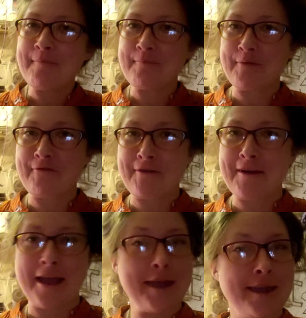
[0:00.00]
before
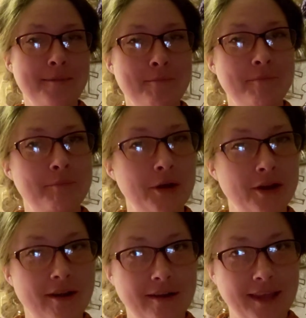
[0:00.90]
I put
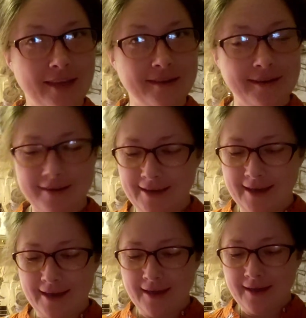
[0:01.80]
it all together.
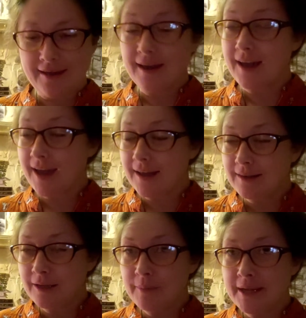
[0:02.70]
I had a
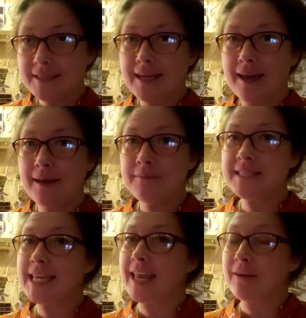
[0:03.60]
little bit of time
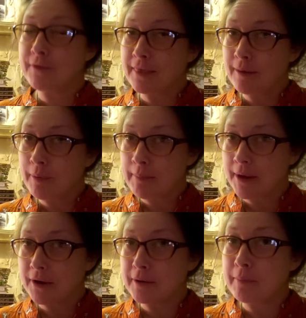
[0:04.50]
to get everything
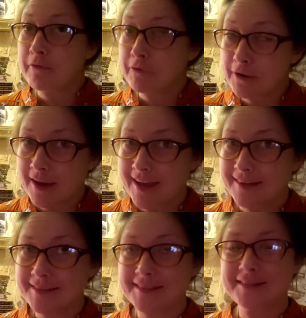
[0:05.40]
prepared
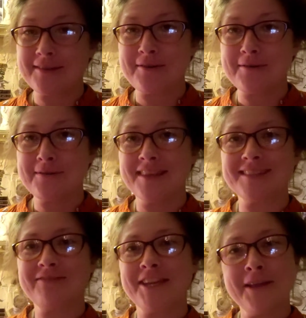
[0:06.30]
beforehand, so
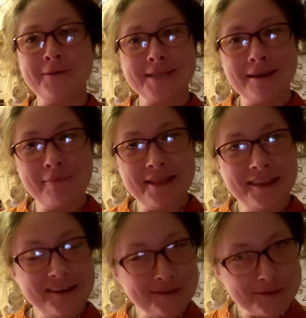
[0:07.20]
this video is going to be a
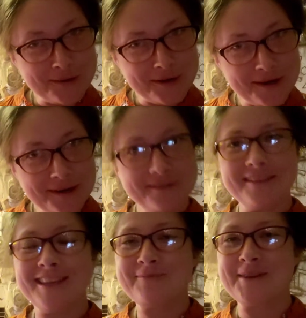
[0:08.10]
little shorter
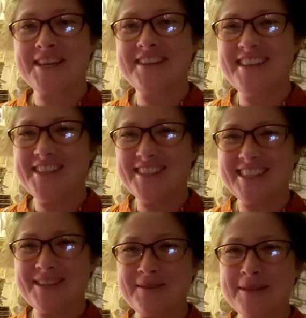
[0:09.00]
than what you're used
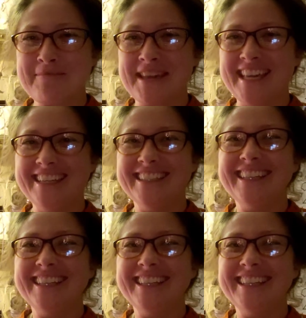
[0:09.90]
to with me.